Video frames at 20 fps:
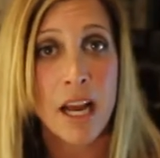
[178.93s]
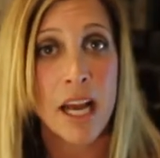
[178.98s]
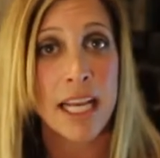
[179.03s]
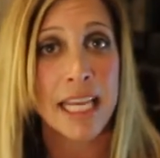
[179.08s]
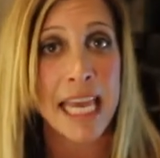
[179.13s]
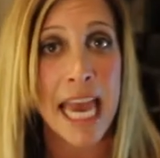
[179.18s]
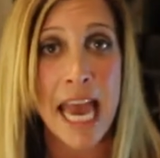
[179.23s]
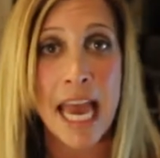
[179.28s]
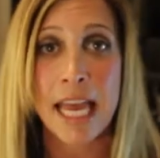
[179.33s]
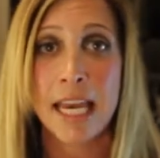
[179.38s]

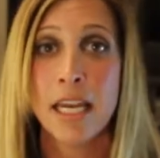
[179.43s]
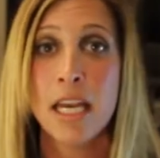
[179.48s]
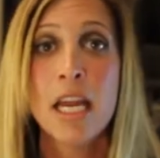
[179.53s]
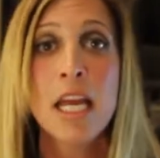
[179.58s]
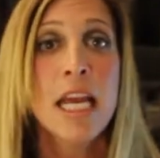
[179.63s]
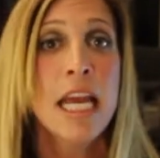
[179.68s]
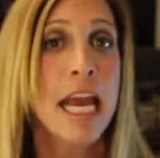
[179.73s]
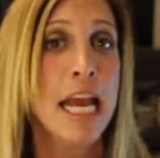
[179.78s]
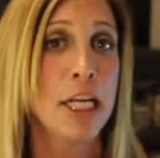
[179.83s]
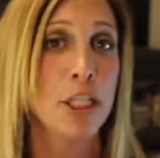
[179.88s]
again,
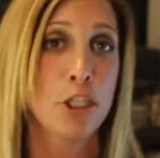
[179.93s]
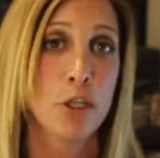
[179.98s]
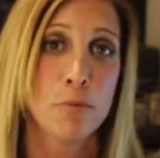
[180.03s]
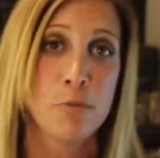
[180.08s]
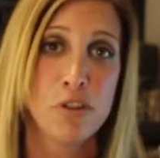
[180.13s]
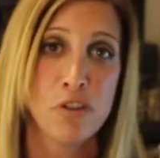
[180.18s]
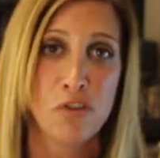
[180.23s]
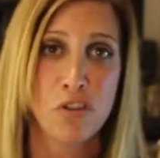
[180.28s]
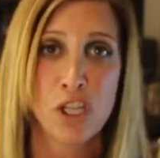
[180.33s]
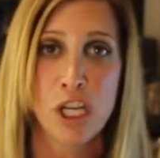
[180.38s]
in
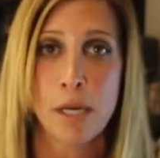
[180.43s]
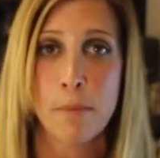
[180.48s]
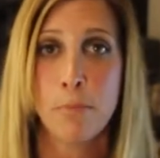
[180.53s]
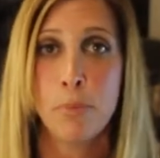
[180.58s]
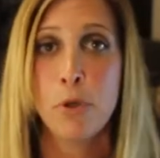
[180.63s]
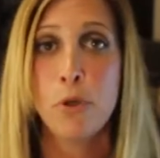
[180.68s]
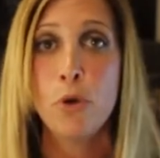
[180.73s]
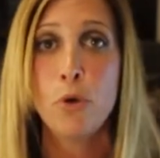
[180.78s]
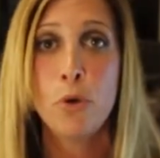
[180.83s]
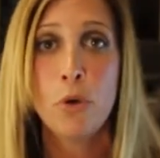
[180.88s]
terms of
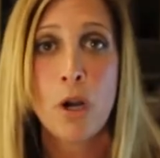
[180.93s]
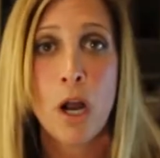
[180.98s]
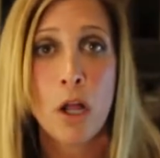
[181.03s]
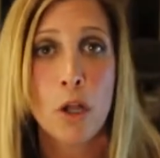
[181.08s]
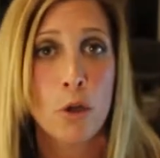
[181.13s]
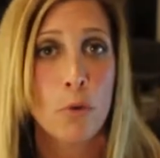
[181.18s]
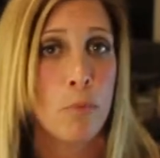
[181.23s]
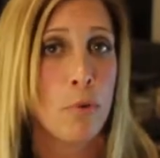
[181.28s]
shampoo, color